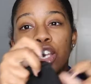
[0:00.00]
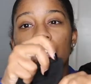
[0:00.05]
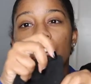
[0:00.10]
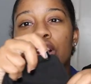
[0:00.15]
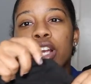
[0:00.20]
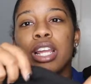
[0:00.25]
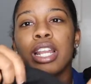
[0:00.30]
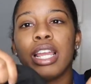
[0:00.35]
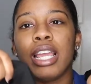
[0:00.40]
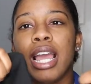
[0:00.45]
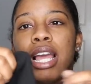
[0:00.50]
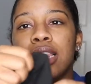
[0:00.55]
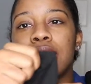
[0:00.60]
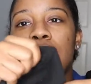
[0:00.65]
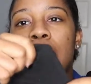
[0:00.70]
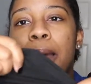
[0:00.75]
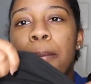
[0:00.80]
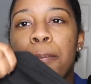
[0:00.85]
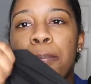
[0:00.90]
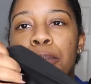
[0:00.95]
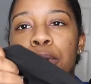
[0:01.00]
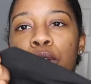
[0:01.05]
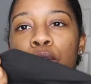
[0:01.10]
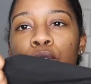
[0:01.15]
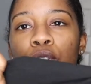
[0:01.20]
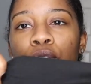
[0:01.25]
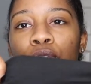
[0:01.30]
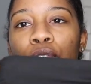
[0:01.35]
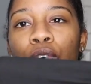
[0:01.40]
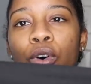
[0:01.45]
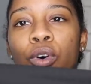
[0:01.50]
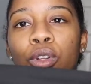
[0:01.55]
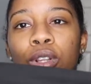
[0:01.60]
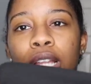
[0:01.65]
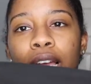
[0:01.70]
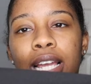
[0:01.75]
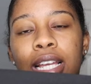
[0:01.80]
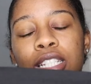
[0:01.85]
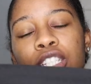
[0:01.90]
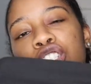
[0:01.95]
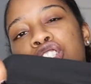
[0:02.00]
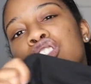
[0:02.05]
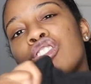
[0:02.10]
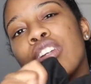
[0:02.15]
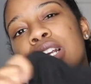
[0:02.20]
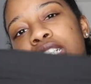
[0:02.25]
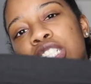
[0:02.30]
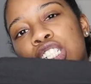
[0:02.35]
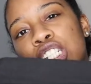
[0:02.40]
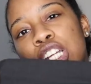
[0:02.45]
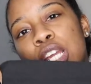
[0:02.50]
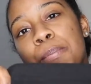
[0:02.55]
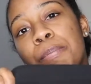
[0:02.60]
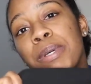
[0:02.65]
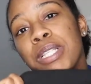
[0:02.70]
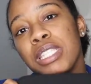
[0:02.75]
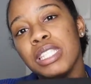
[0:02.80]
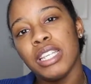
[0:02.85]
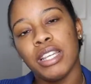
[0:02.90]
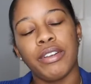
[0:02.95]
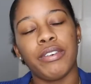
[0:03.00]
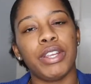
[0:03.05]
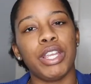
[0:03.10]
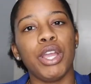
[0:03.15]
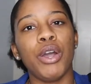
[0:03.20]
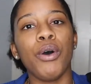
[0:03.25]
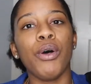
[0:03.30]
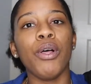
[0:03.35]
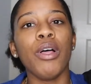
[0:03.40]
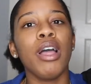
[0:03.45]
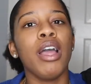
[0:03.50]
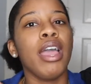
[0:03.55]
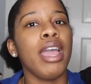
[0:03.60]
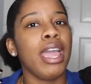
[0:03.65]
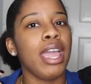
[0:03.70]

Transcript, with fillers: You're gonna get that beautiful like stretchy material.